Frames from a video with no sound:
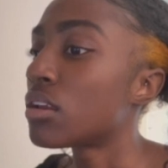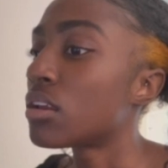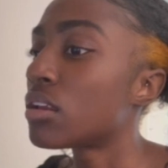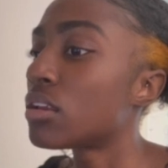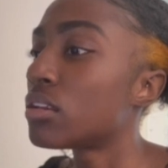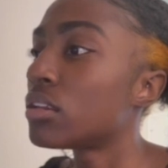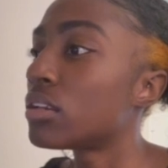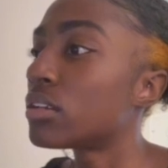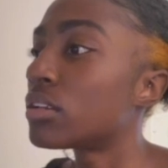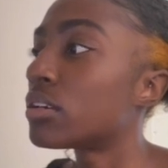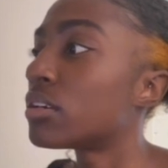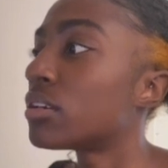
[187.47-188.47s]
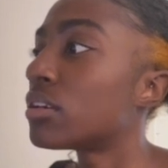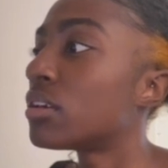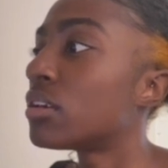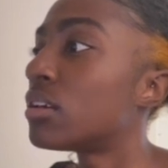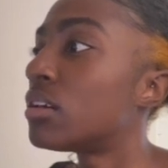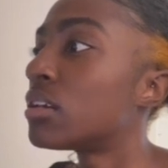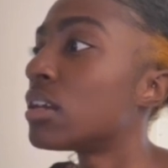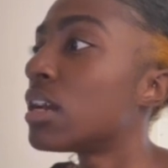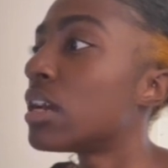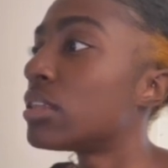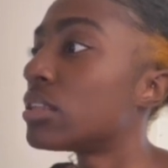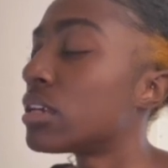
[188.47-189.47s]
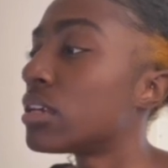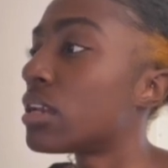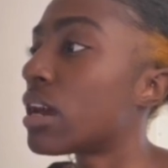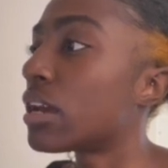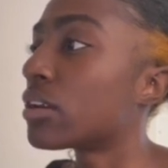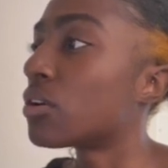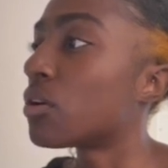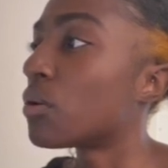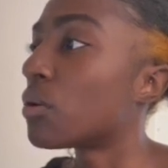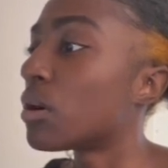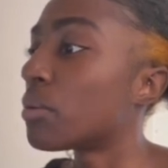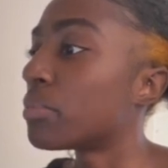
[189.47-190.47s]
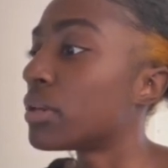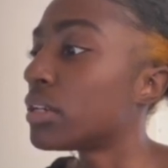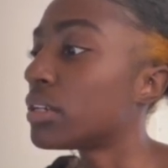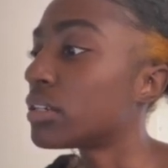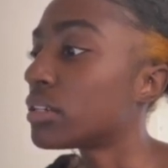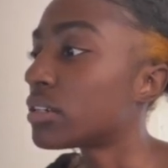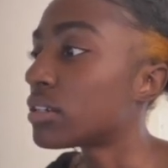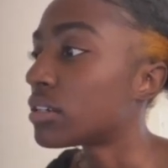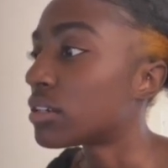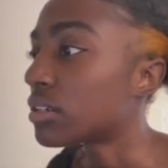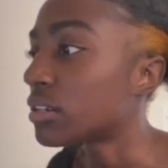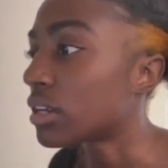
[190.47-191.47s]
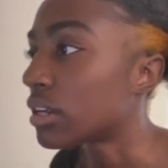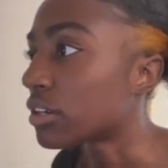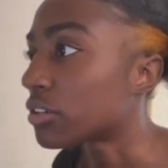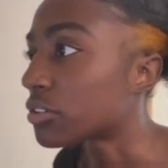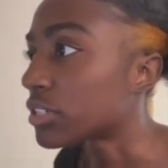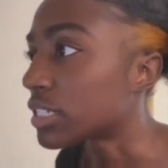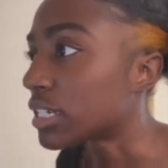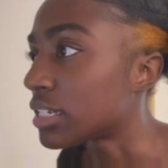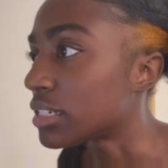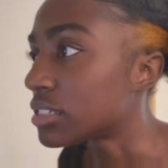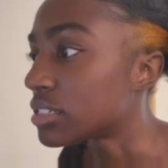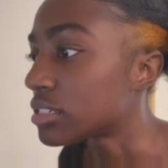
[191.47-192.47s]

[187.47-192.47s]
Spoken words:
in here, and then I go up here and create